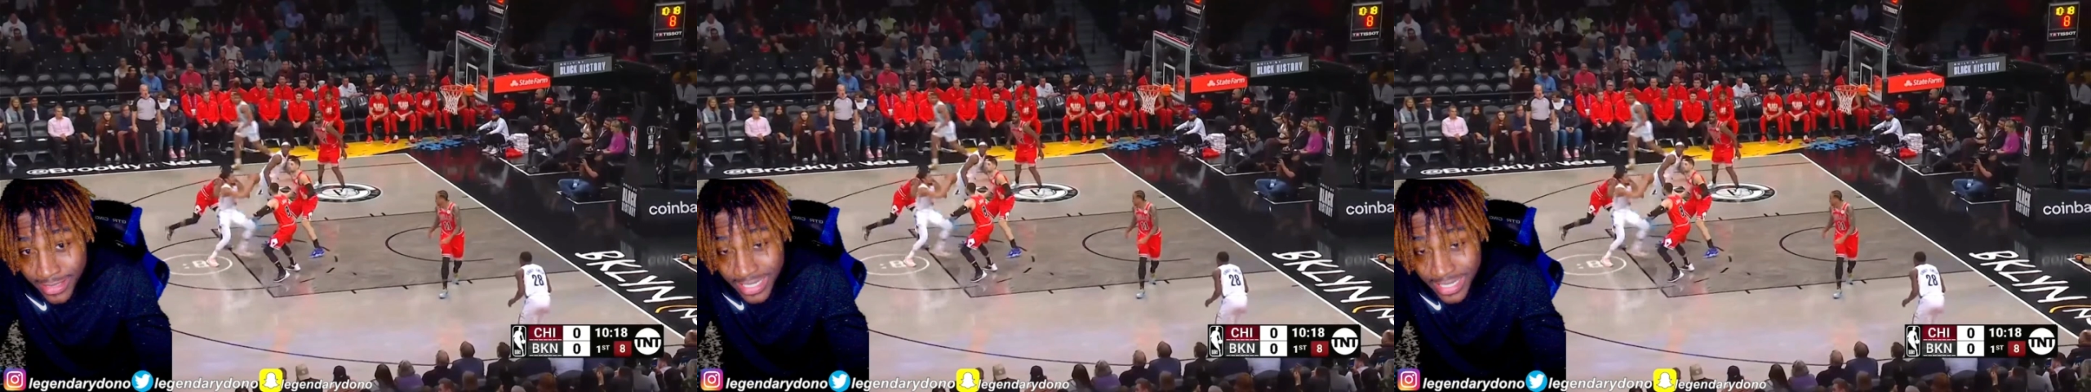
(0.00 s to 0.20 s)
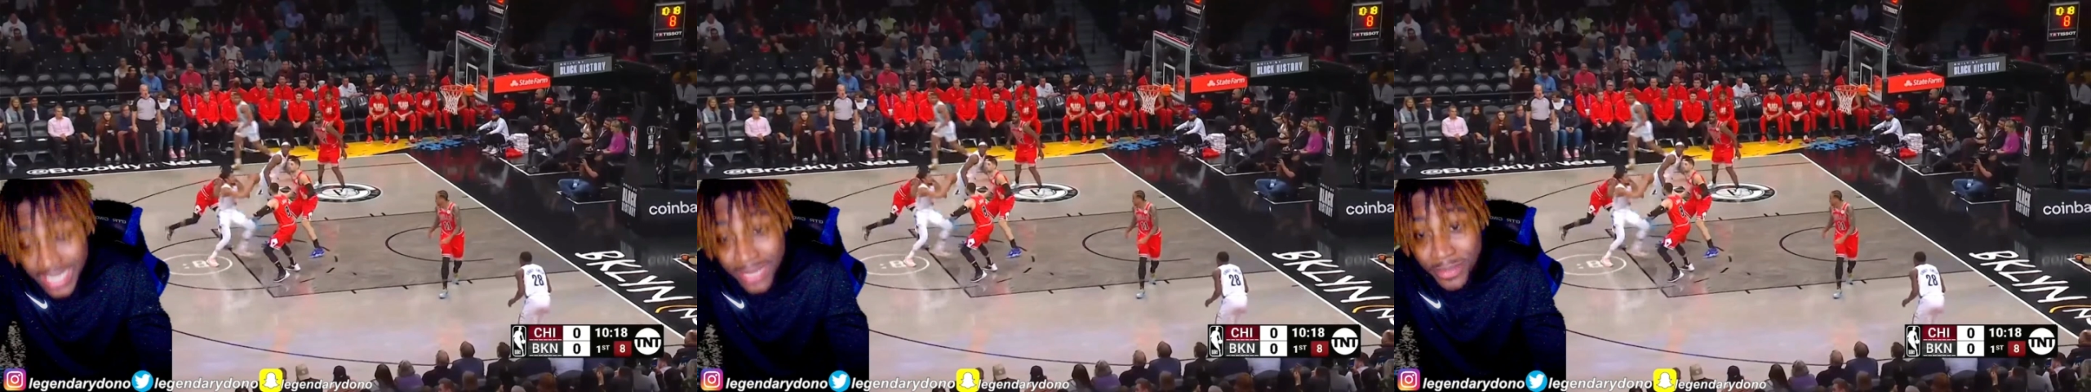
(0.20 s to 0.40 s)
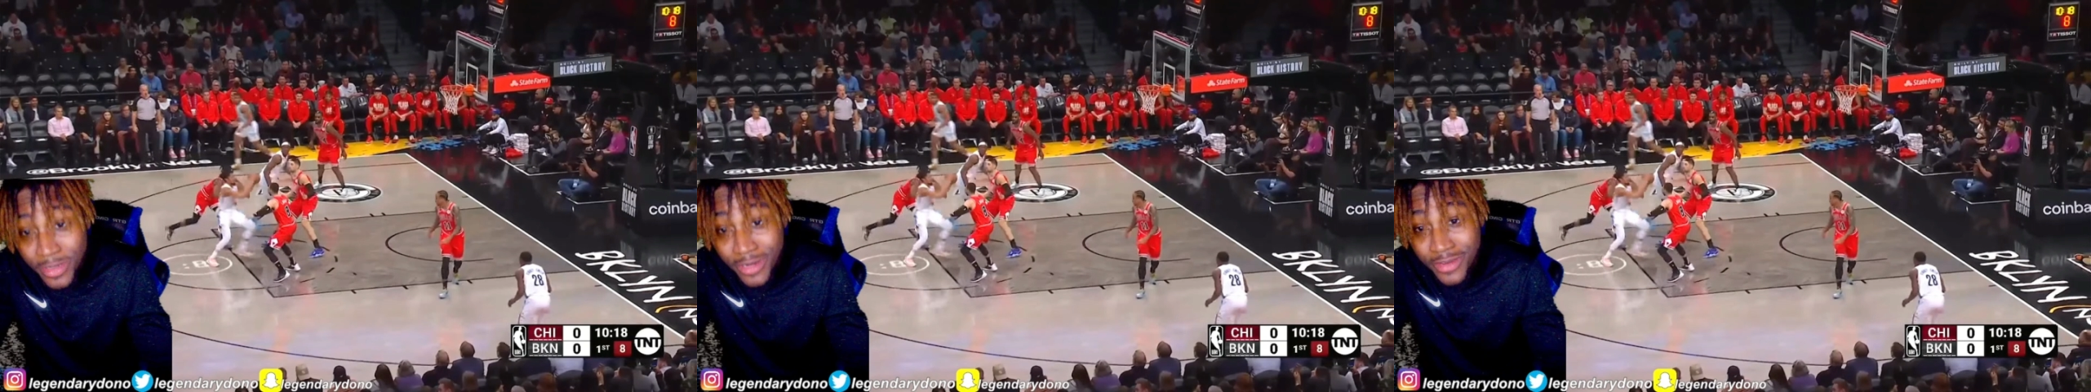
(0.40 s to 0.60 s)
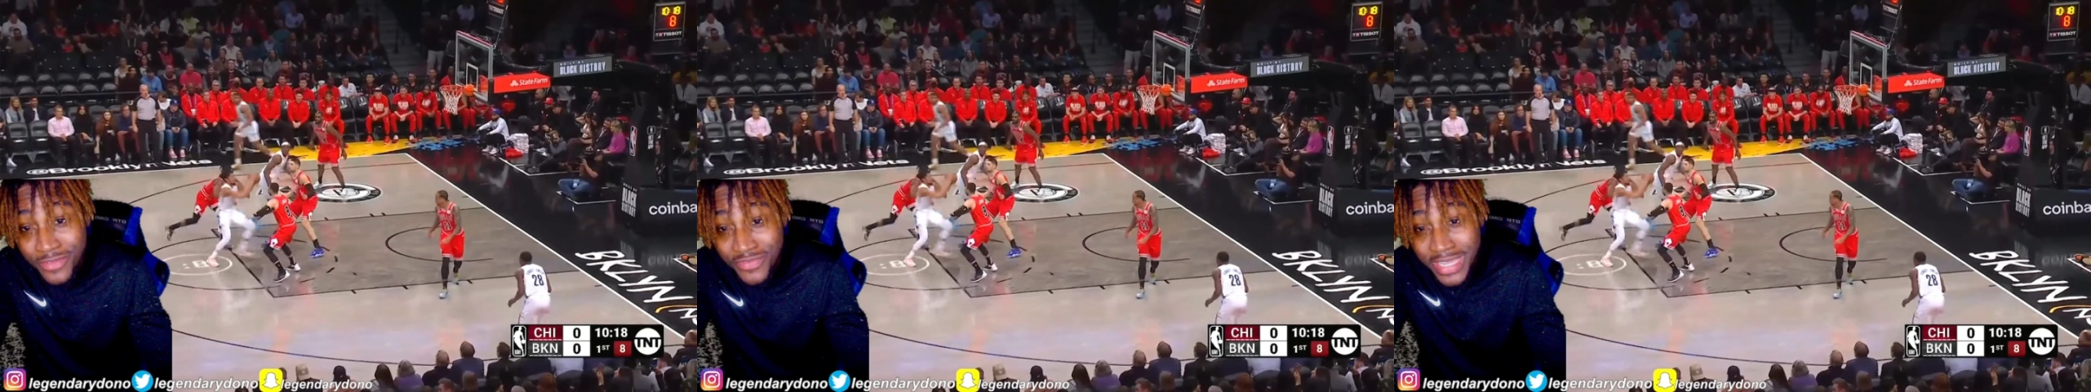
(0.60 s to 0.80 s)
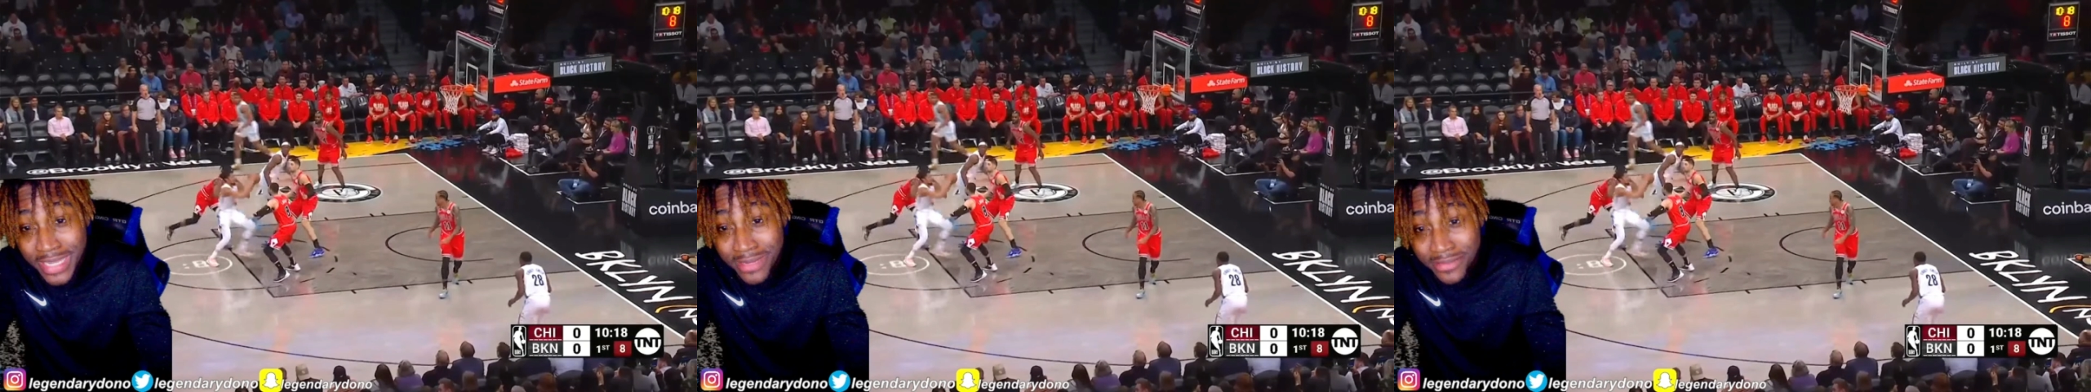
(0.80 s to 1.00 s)
Come on,
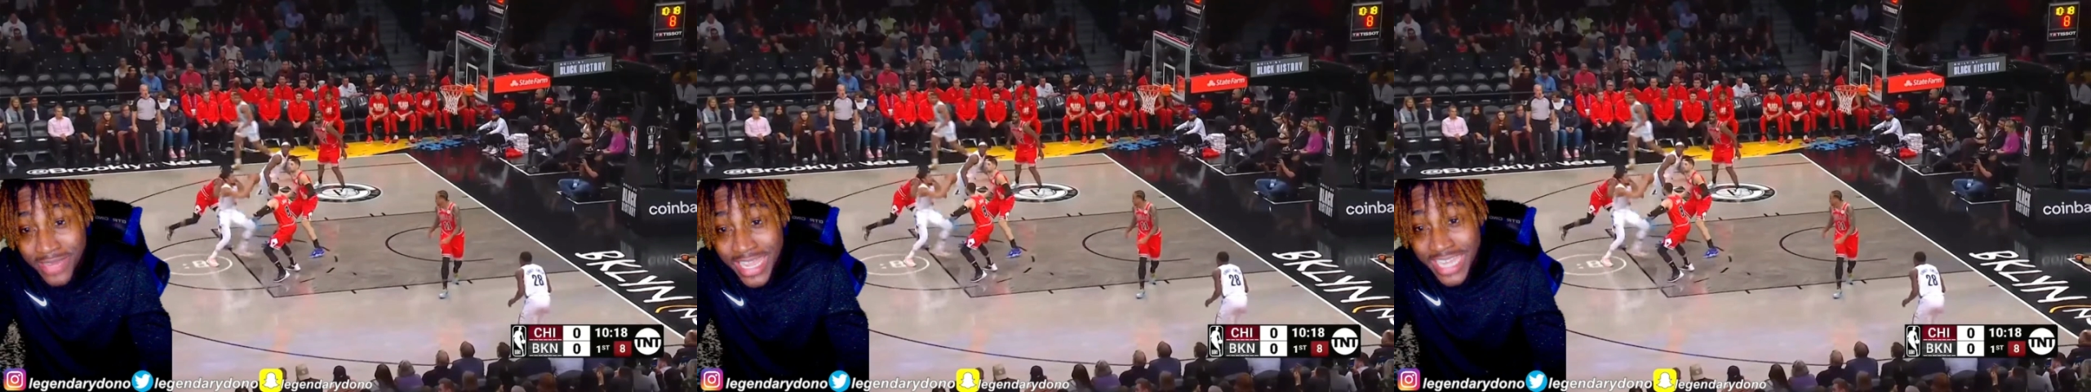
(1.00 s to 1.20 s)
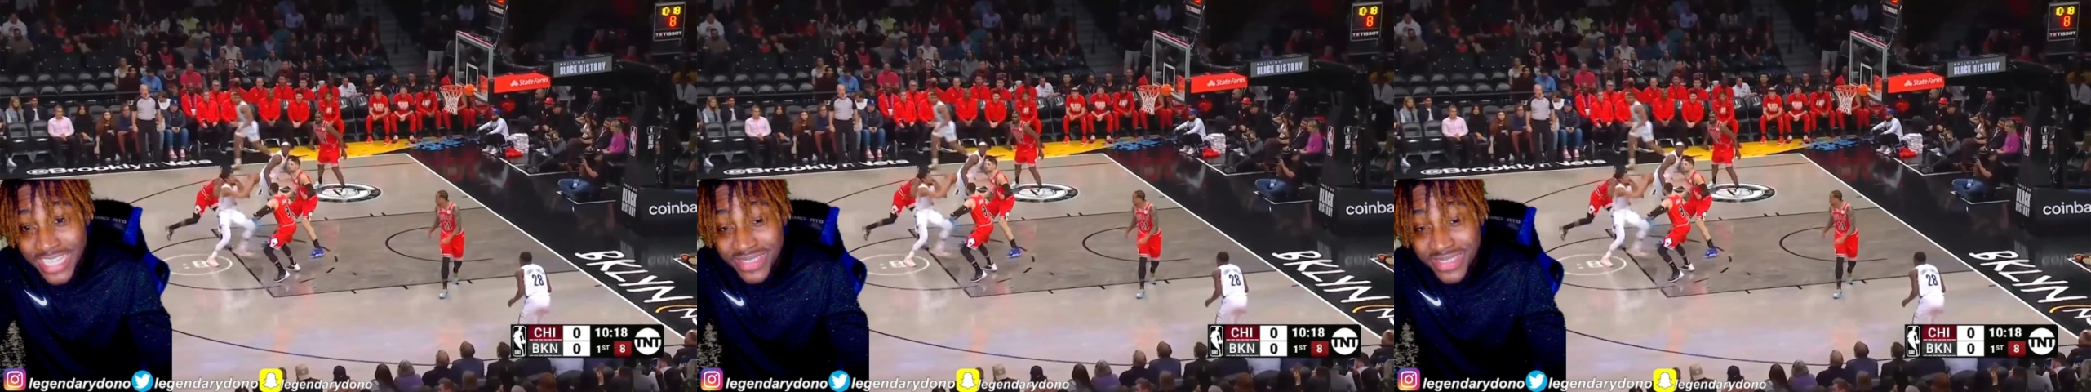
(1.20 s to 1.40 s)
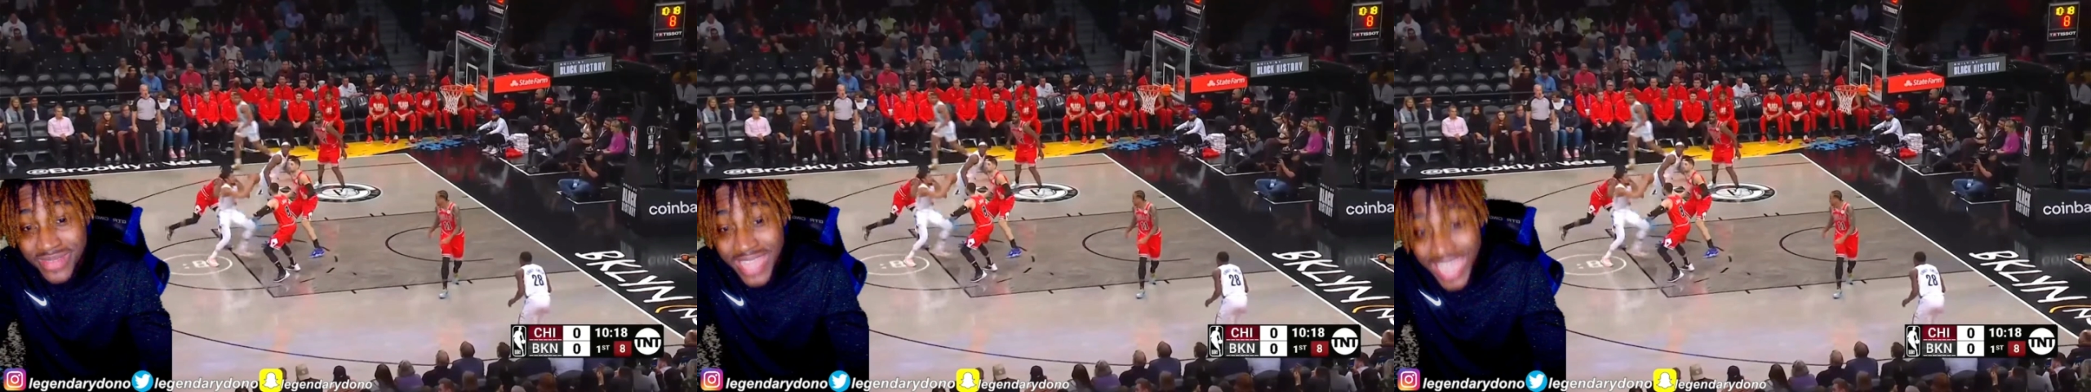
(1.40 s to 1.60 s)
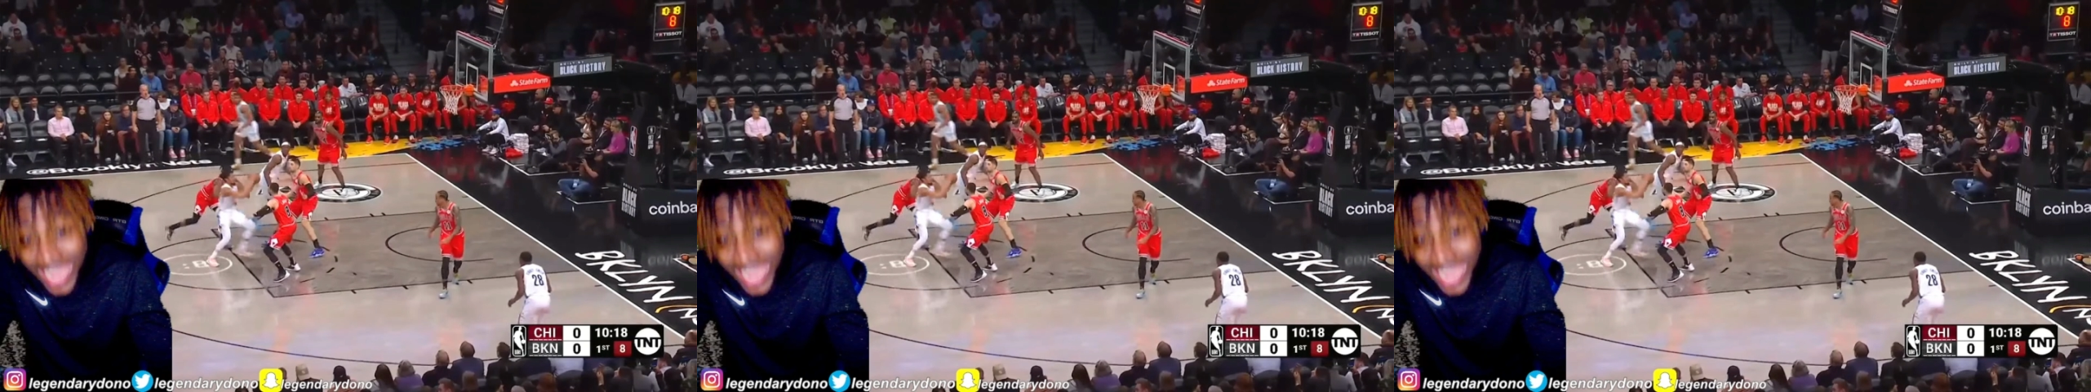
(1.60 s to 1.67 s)
fam. That is